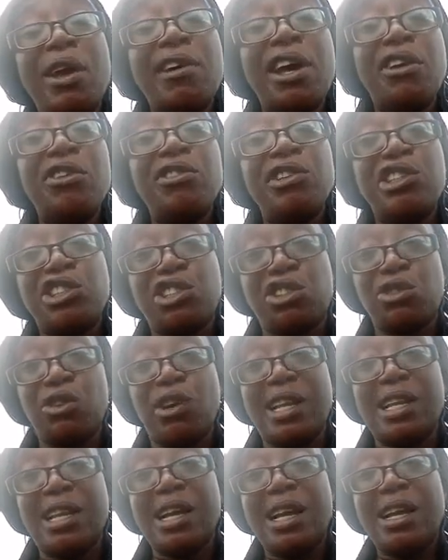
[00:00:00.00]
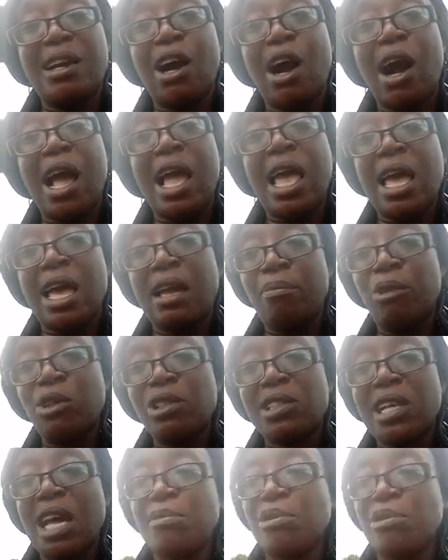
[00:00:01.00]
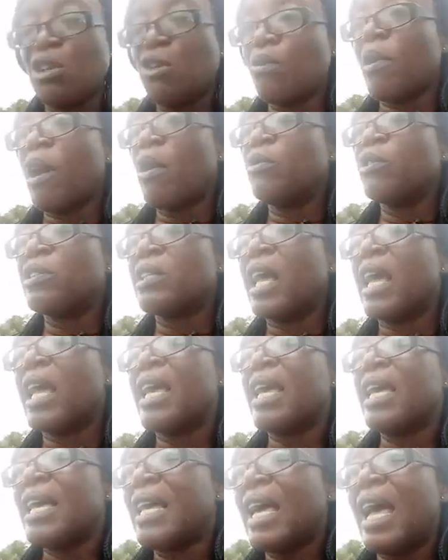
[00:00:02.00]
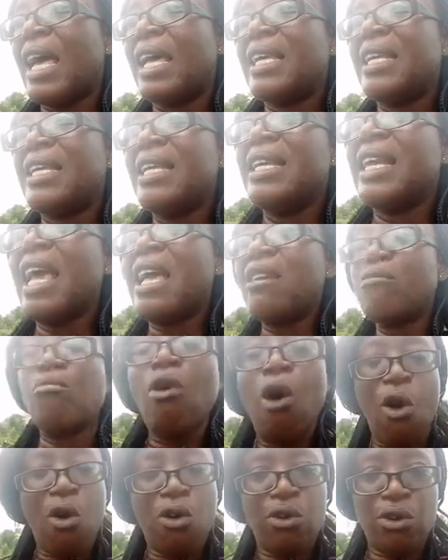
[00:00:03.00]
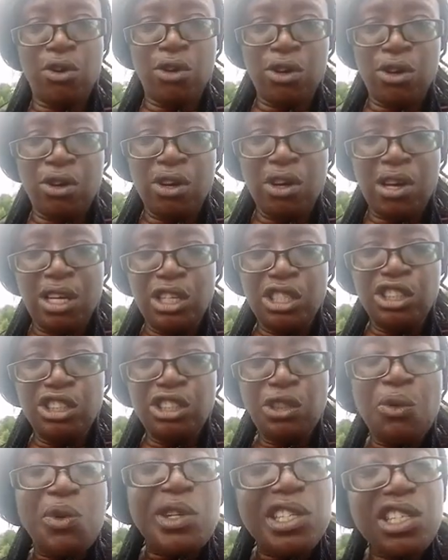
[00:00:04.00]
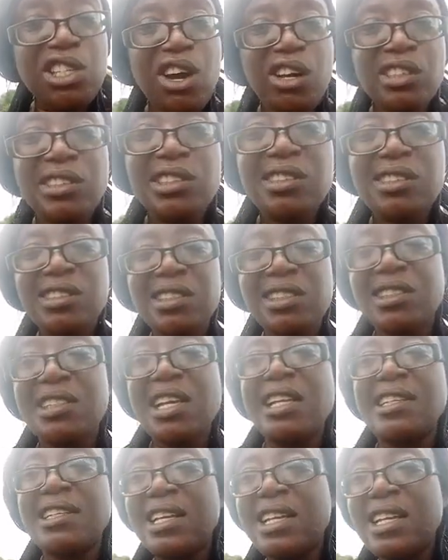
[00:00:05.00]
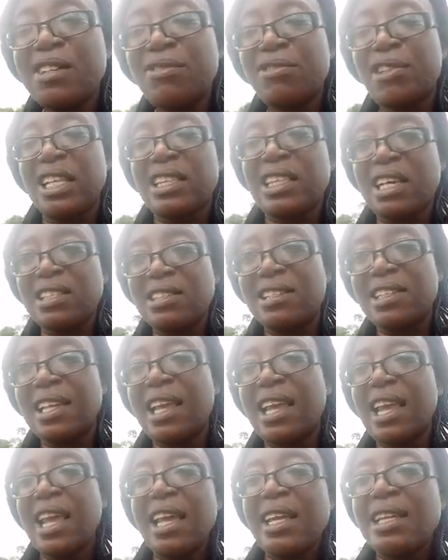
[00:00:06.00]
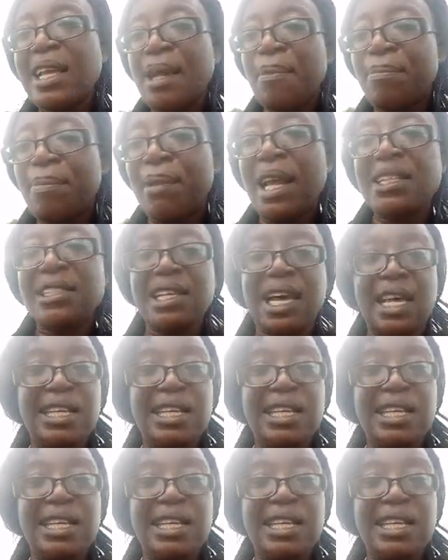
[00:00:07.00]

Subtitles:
very rich soil. Most times in Yoruba we say ilegbo. You will see all these things there. The leaf that has decayed, plants are